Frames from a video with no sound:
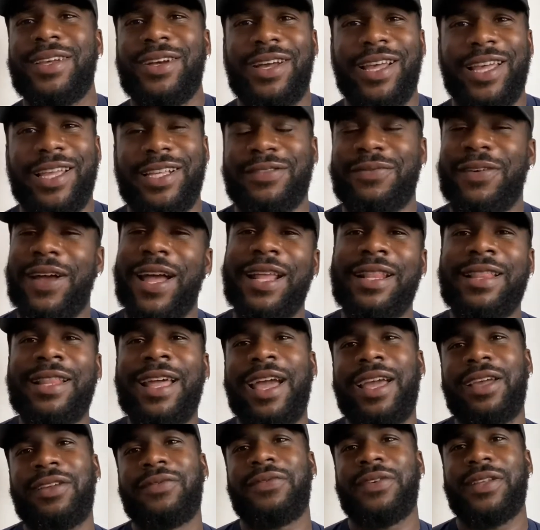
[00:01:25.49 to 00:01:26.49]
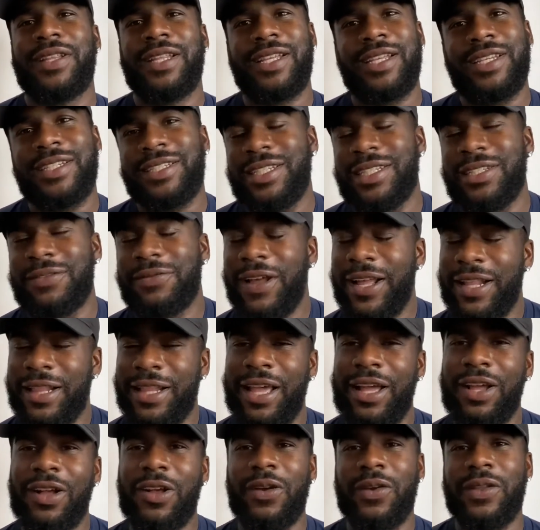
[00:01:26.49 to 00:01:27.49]
Is Van Dijk finished? Is Van
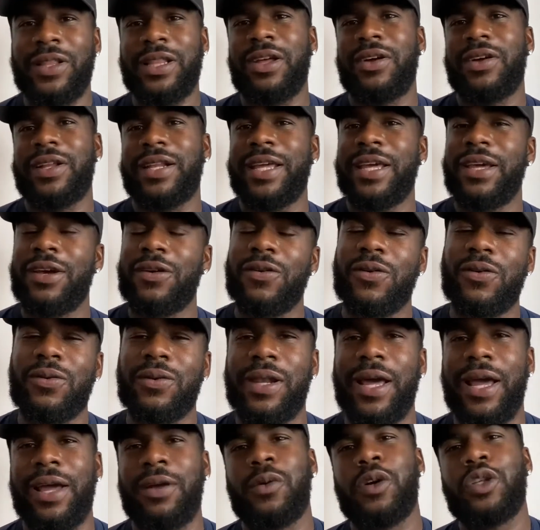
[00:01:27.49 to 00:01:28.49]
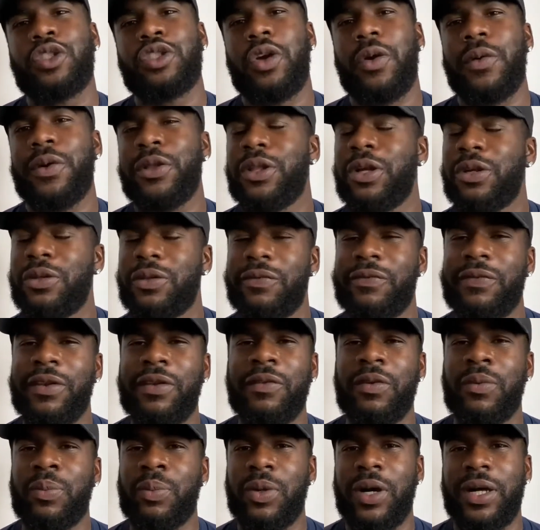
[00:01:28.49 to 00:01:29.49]
Dijk going downhill? Like, what's going on with
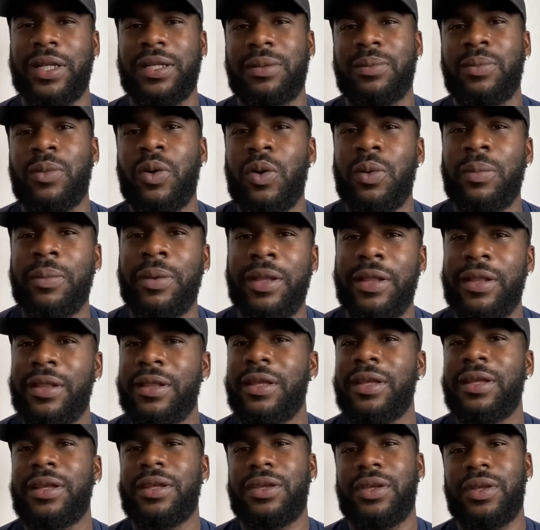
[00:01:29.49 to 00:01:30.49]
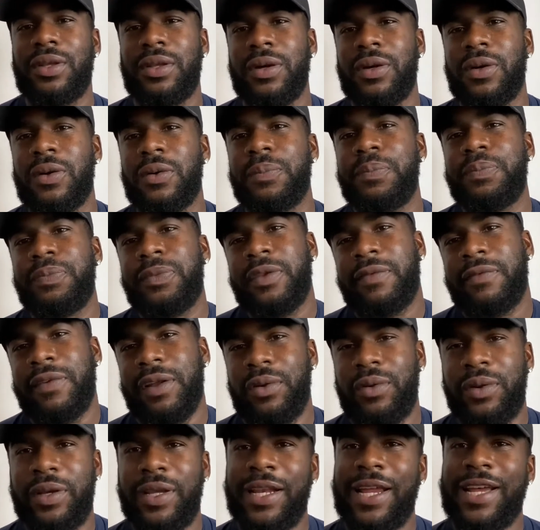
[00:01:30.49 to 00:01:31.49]
Liverpool at the moment? You know, we're
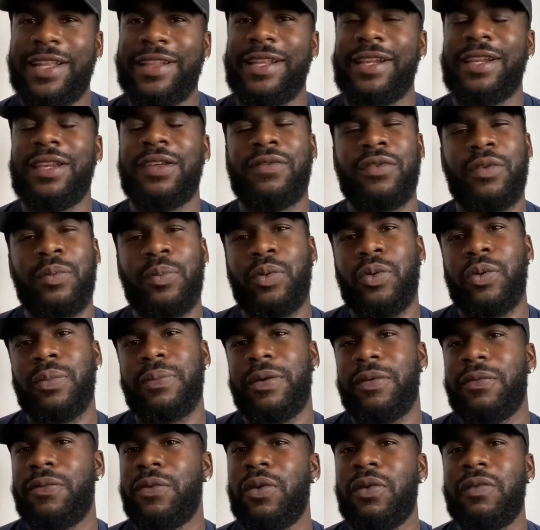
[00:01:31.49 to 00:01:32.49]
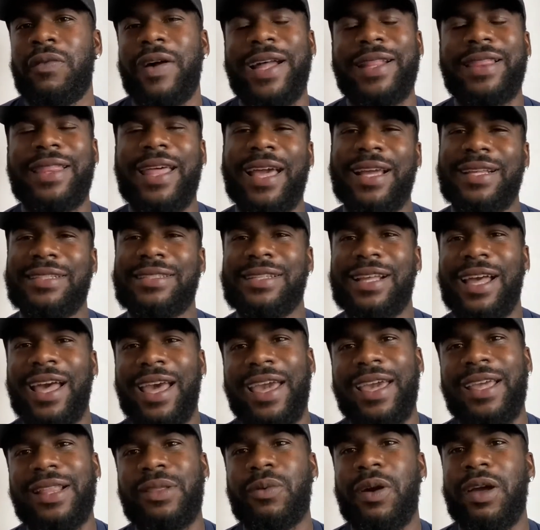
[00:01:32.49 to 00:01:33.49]
looking at the Liverpool before Van Dijk
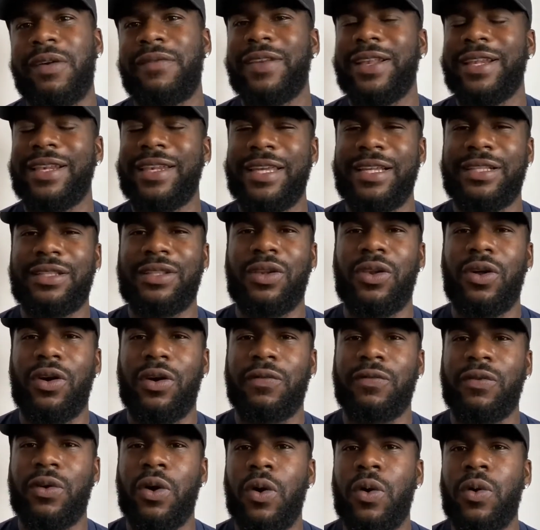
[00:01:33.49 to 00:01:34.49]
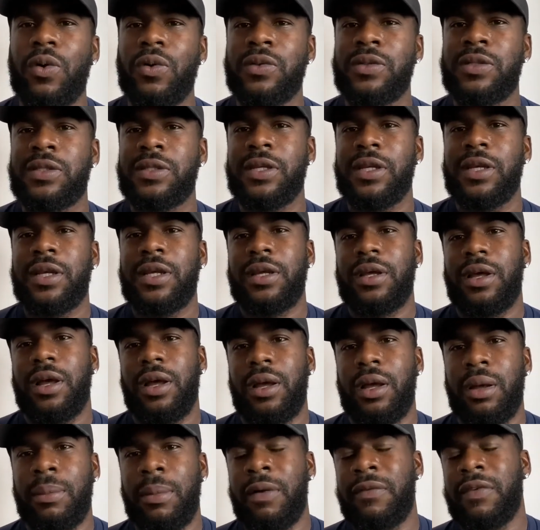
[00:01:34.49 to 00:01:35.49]
signed, where they leaked a lot of goals.
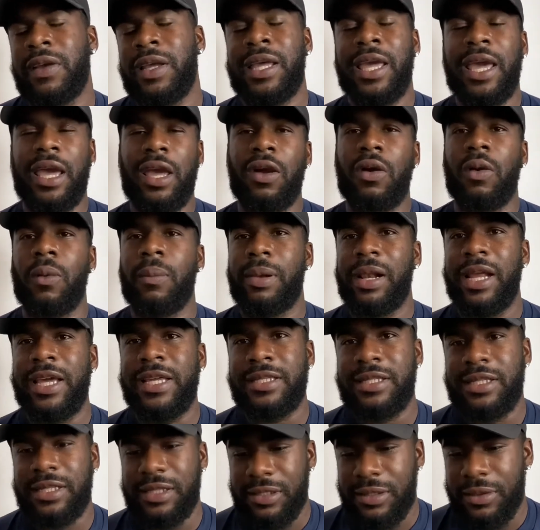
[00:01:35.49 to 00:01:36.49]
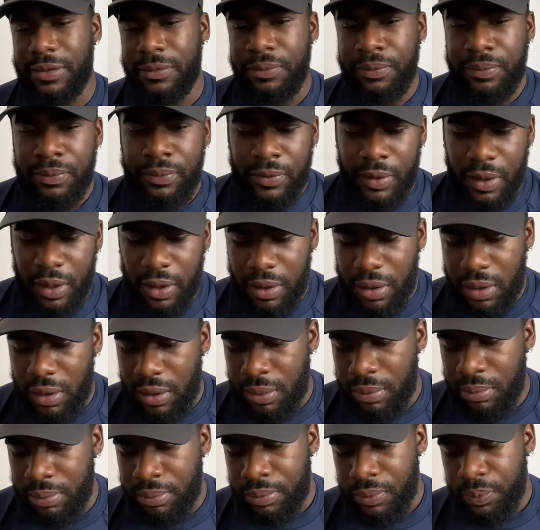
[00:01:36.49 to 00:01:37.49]
Are they getting complacent?
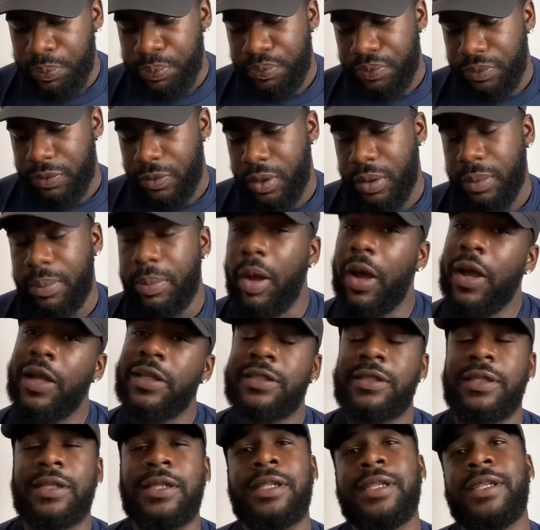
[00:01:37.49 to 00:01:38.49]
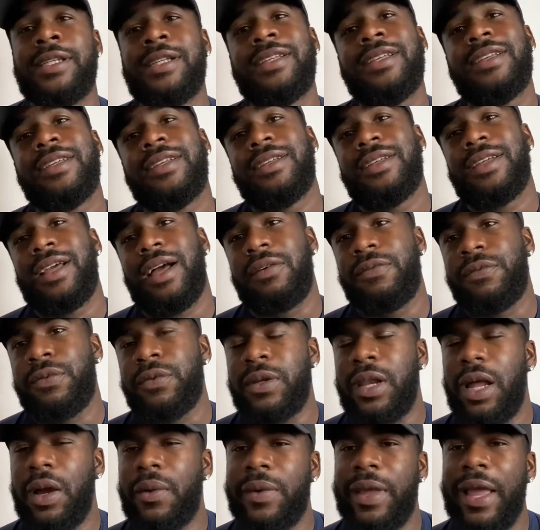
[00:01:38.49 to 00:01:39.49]
Personally, I feel
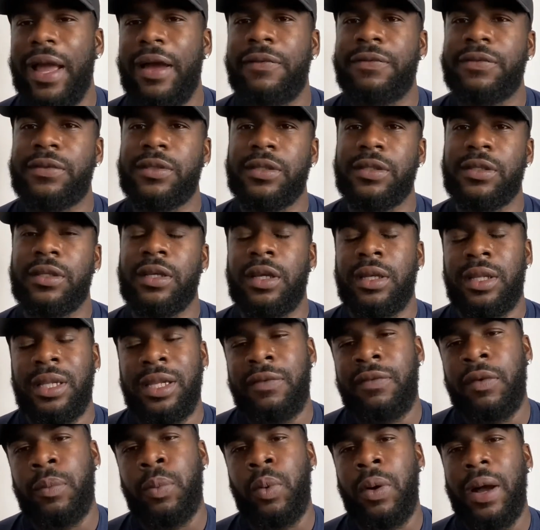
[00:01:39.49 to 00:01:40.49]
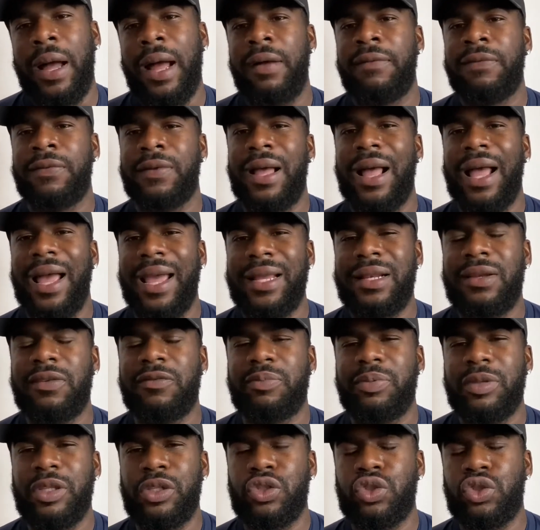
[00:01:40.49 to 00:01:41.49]
like Liverpool have kind of
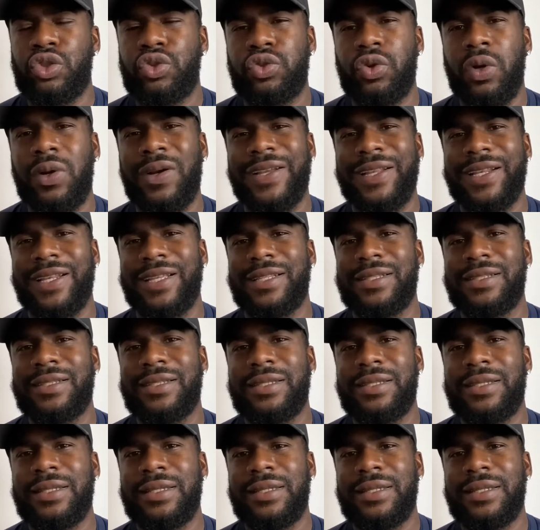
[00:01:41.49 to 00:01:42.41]
been struggling.